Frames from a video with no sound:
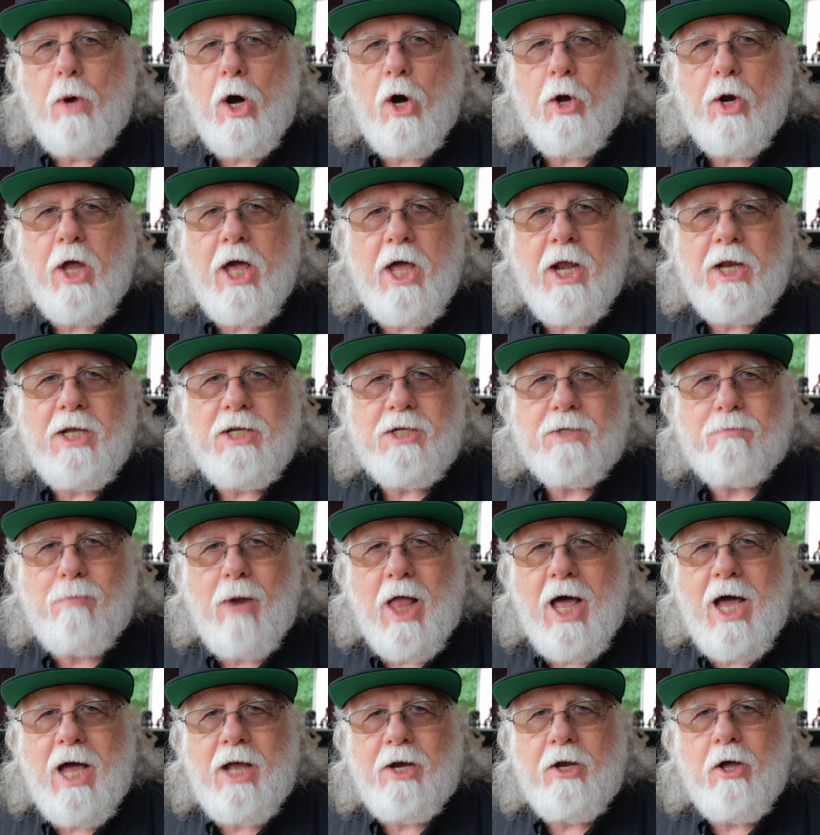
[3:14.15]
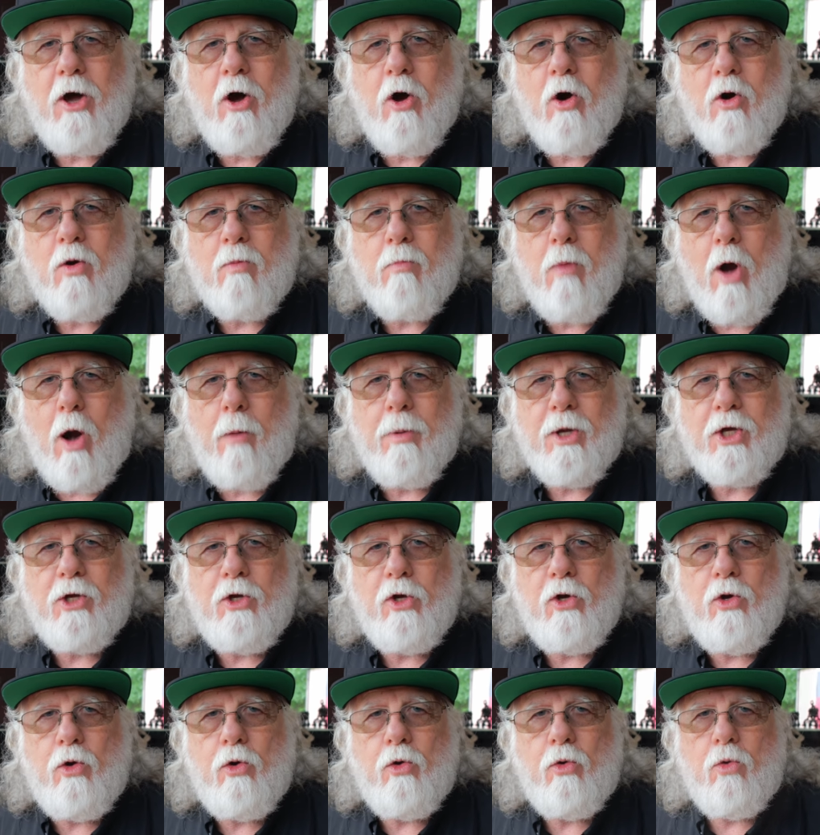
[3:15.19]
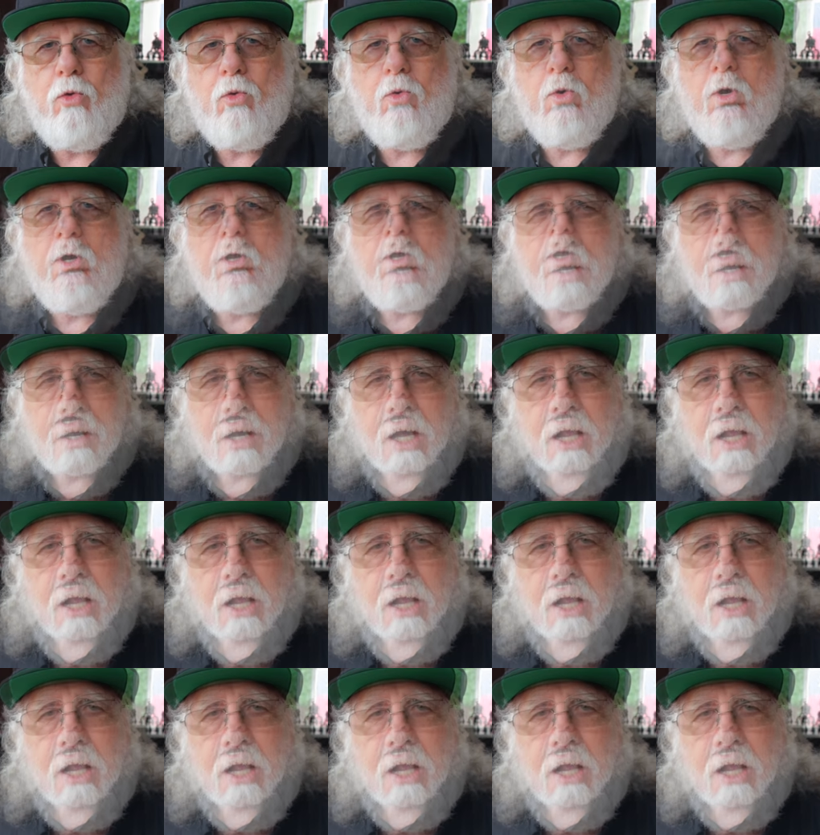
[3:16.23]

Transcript: Paw Daddy's BlindHawk BBQ.